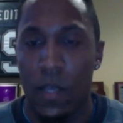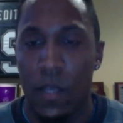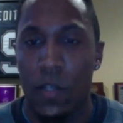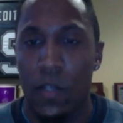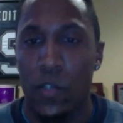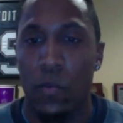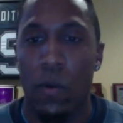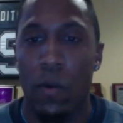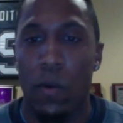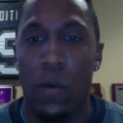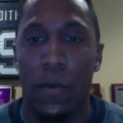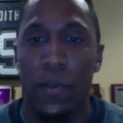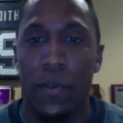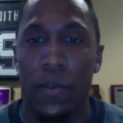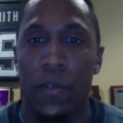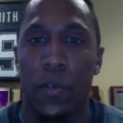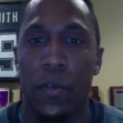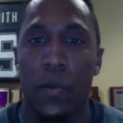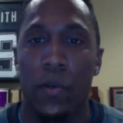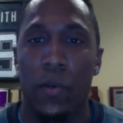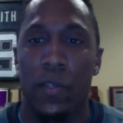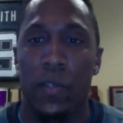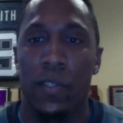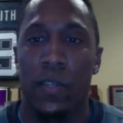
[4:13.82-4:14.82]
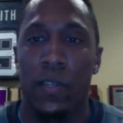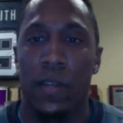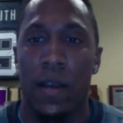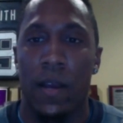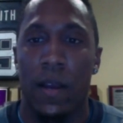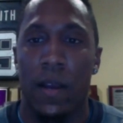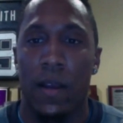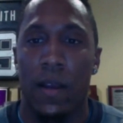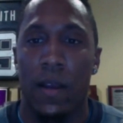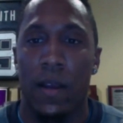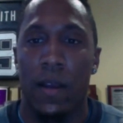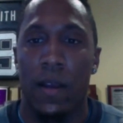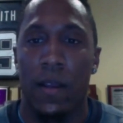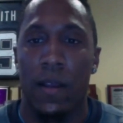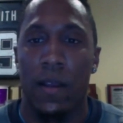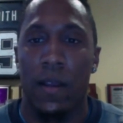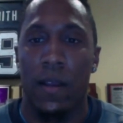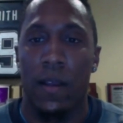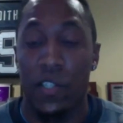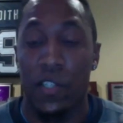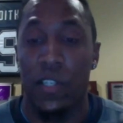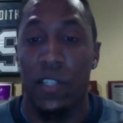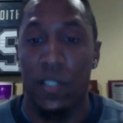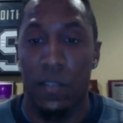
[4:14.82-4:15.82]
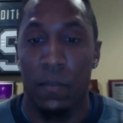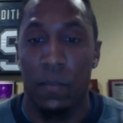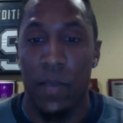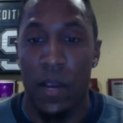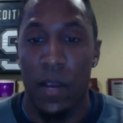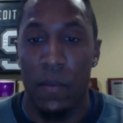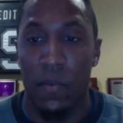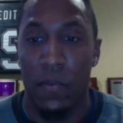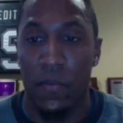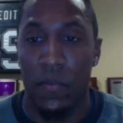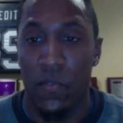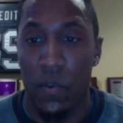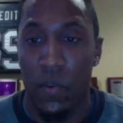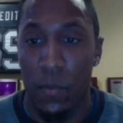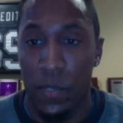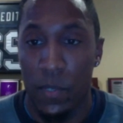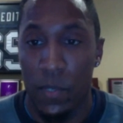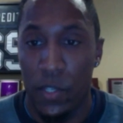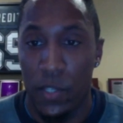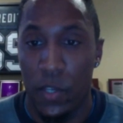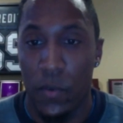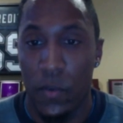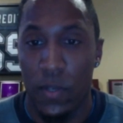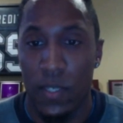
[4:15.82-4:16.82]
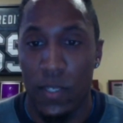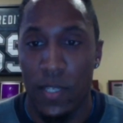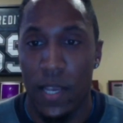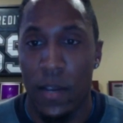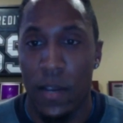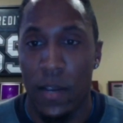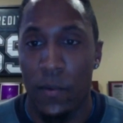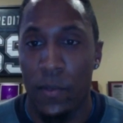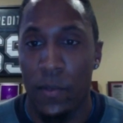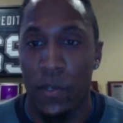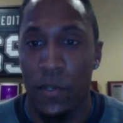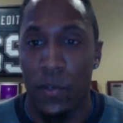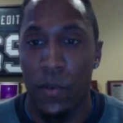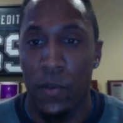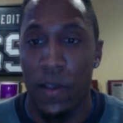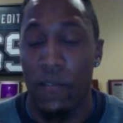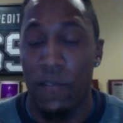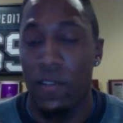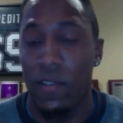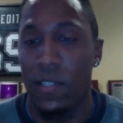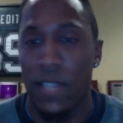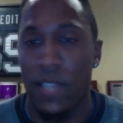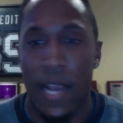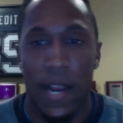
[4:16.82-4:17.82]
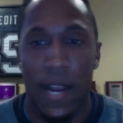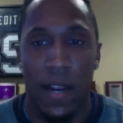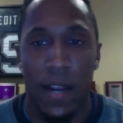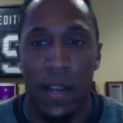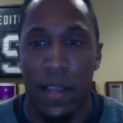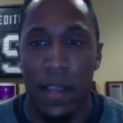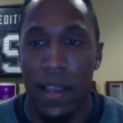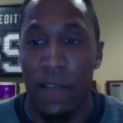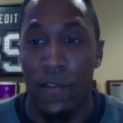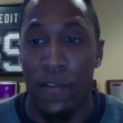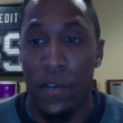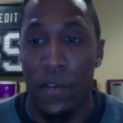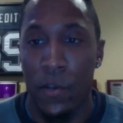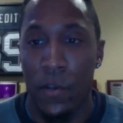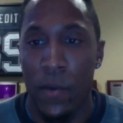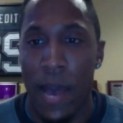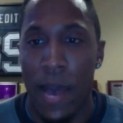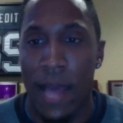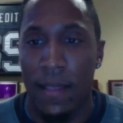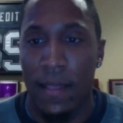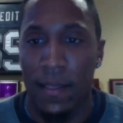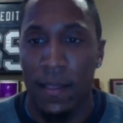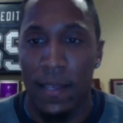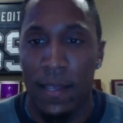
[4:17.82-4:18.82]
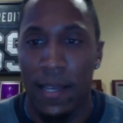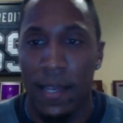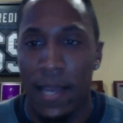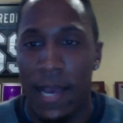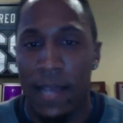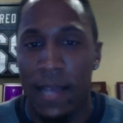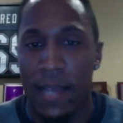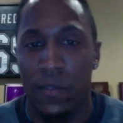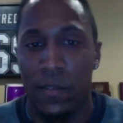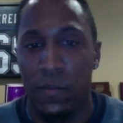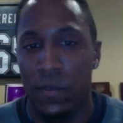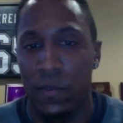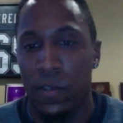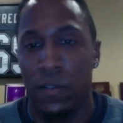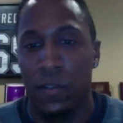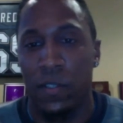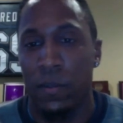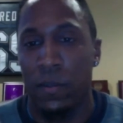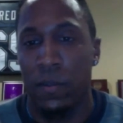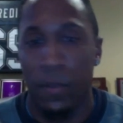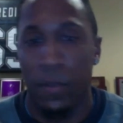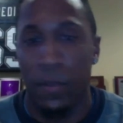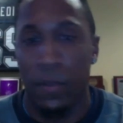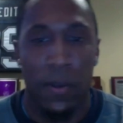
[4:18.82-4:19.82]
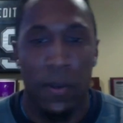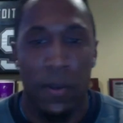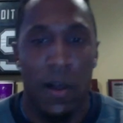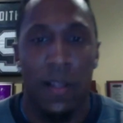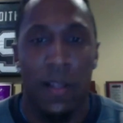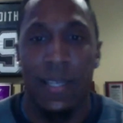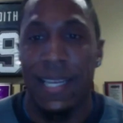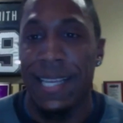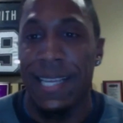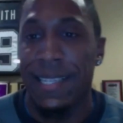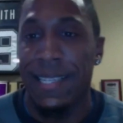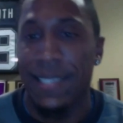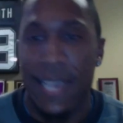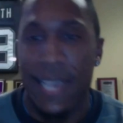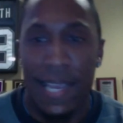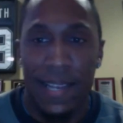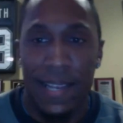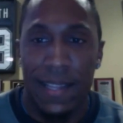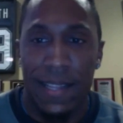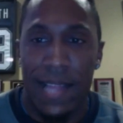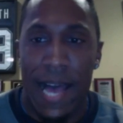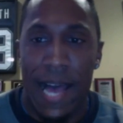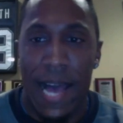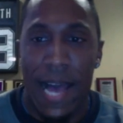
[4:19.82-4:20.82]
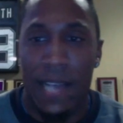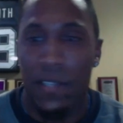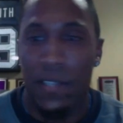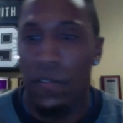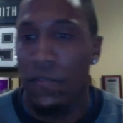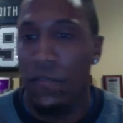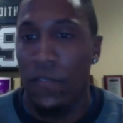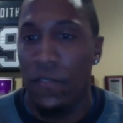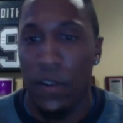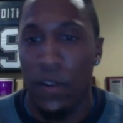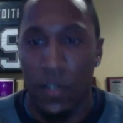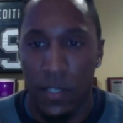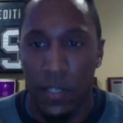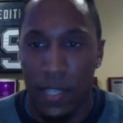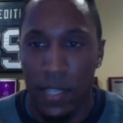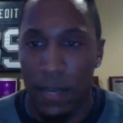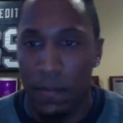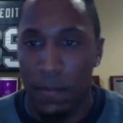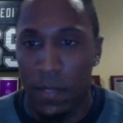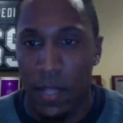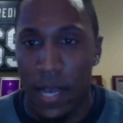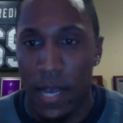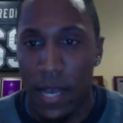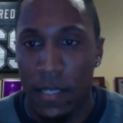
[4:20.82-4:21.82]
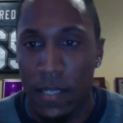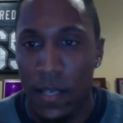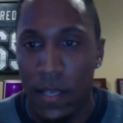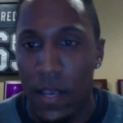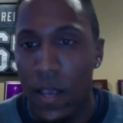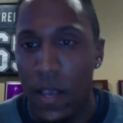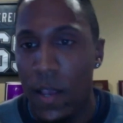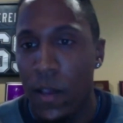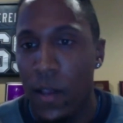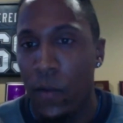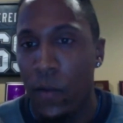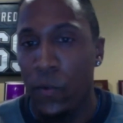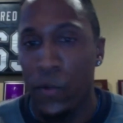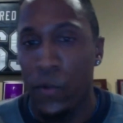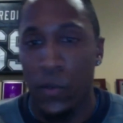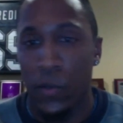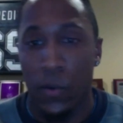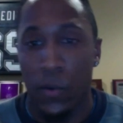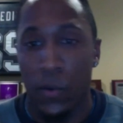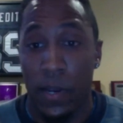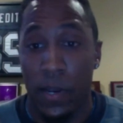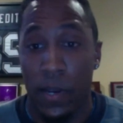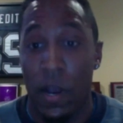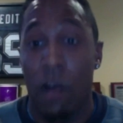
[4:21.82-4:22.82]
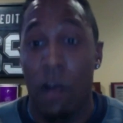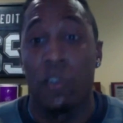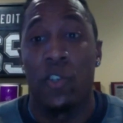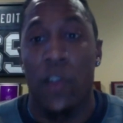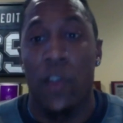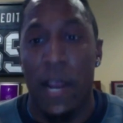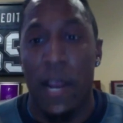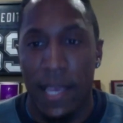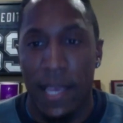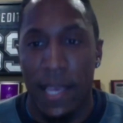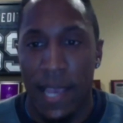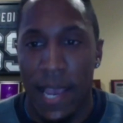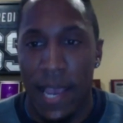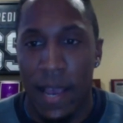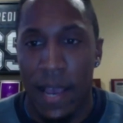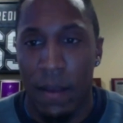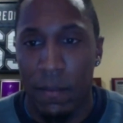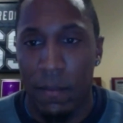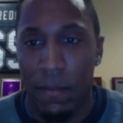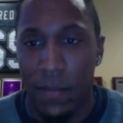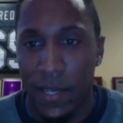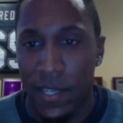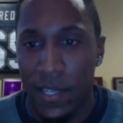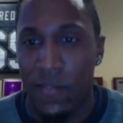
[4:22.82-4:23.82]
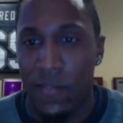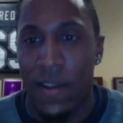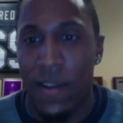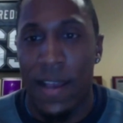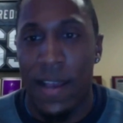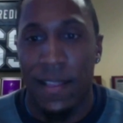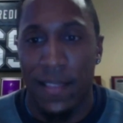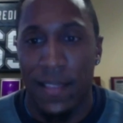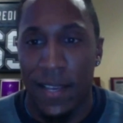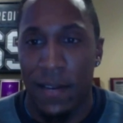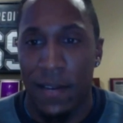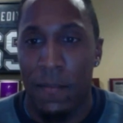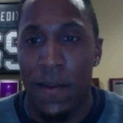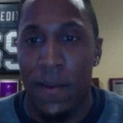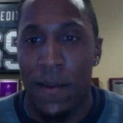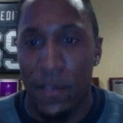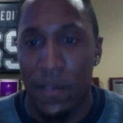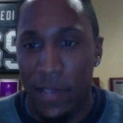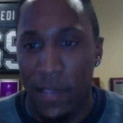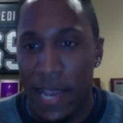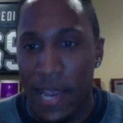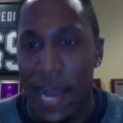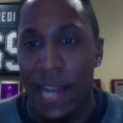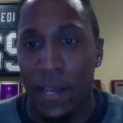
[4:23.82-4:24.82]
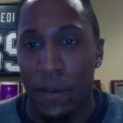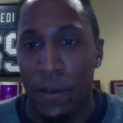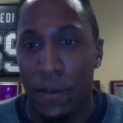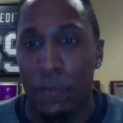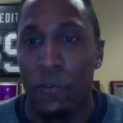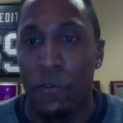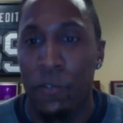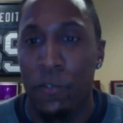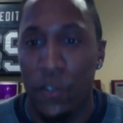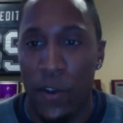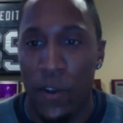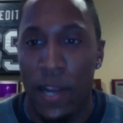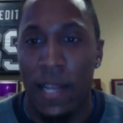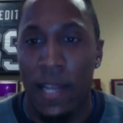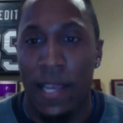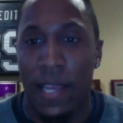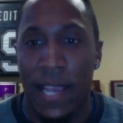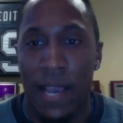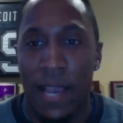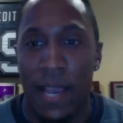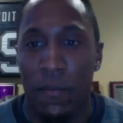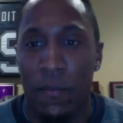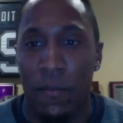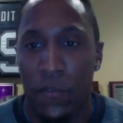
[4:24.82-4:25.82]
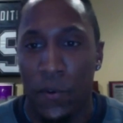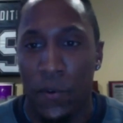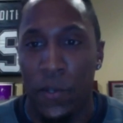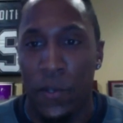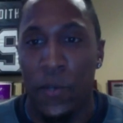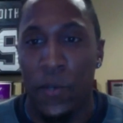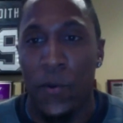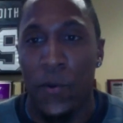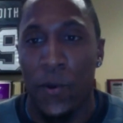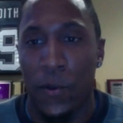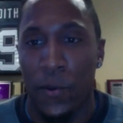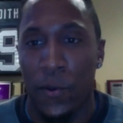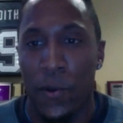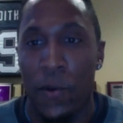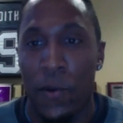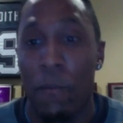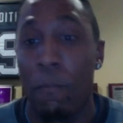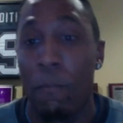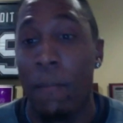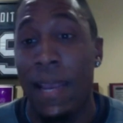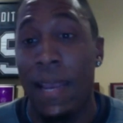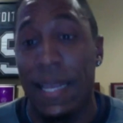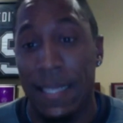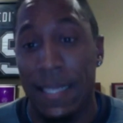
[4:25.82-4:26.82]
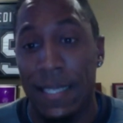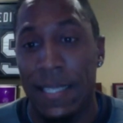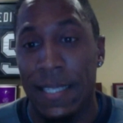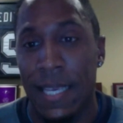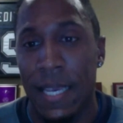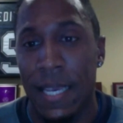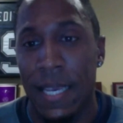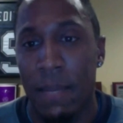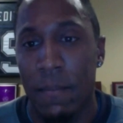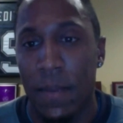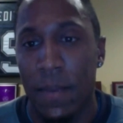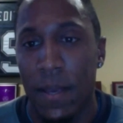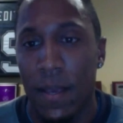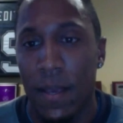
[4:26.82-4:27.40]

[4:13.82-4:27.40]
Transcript: So what we do is in our system here at Performance QSA, we do every Saturday. Every new athlete has, some people call it an intake class or first steps class. We do what we call a training camp, because of our athletic model. You got to go through training camp before you quote unquote make the team.